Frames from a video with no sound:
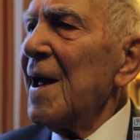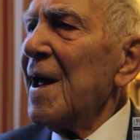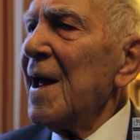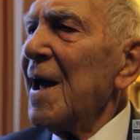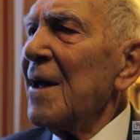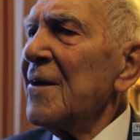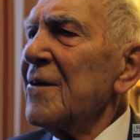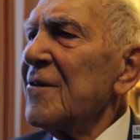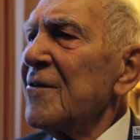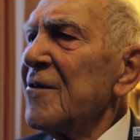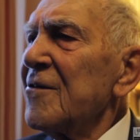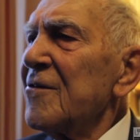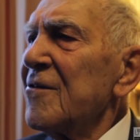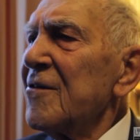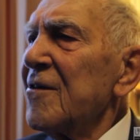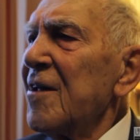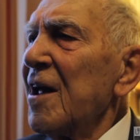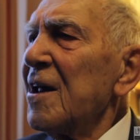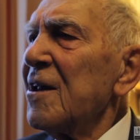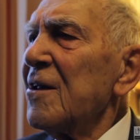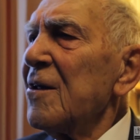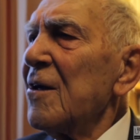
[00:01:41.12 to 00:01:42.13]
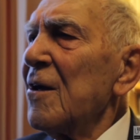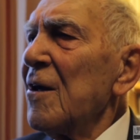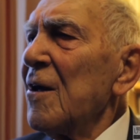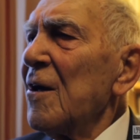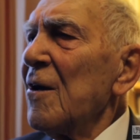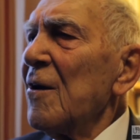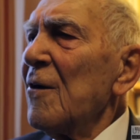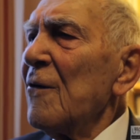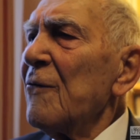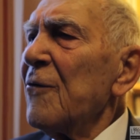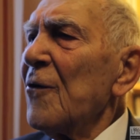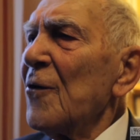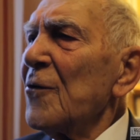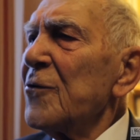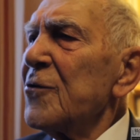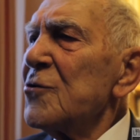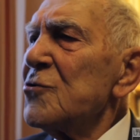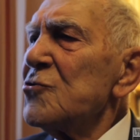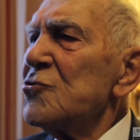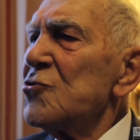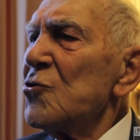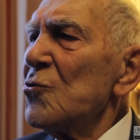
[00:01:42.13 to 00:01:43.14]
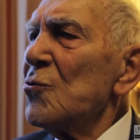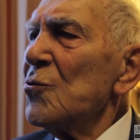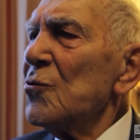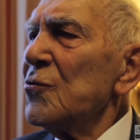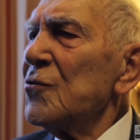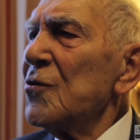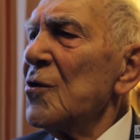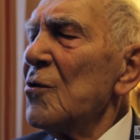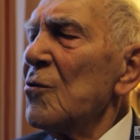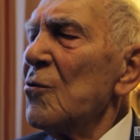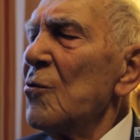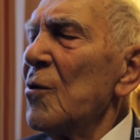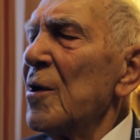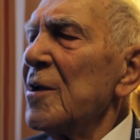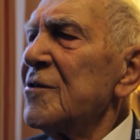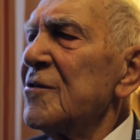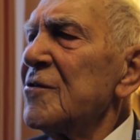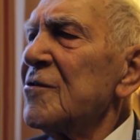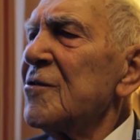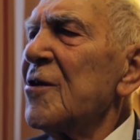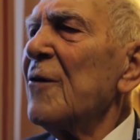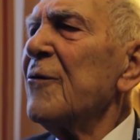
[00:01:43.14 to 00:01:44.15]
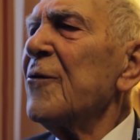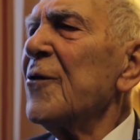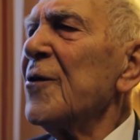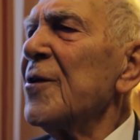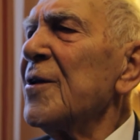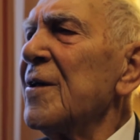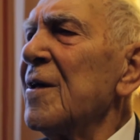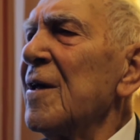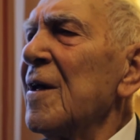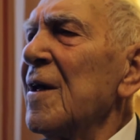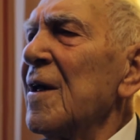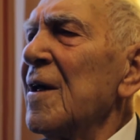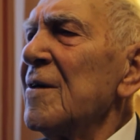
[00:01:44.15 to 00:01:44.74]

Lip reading: as a state for the Jews who had suffered